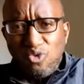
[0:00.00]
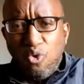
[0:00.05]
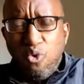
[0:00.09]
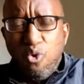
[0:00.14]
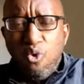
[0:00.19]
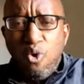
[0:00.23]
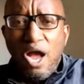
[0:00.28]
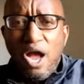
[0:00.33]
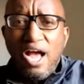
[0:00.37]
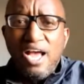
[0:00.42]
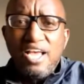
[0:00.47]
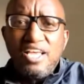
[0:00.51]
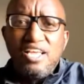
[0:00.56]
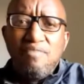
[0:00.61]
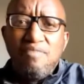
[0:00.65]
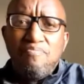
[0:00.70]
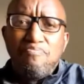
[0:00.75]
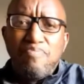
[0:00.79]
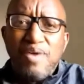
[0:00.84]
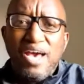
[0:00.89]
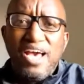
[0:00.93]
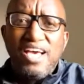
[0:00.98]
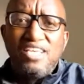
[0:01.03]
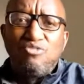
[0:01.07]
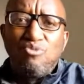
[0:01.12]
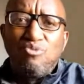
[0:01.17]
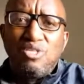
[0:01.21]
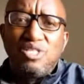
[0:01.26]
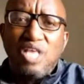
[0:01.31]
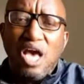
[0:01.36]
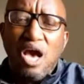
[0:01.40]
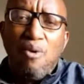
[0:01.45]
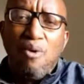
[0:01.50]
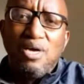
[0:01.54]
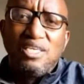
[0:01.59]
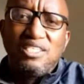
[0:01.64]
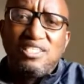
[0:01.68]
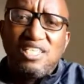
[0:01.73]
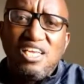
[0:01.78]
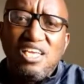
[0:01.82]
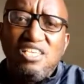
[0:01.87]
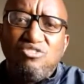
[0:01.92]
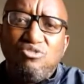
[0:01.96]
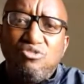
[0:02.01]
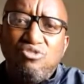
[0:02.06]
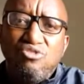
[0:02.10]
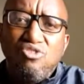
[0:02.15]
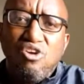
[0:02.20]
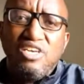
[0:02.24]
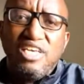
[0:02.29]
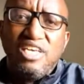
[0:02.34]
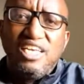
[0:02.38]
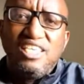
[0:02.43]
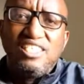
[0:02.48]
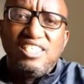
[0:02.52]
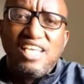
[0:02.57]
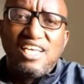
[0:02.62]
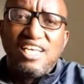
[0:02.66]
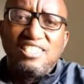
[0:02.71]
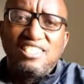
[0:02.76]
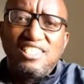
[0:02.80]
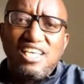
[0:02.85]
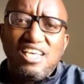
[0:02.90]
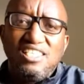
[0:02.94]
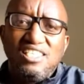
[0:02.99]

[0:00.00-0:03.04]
who are in bed with our trade union leaders,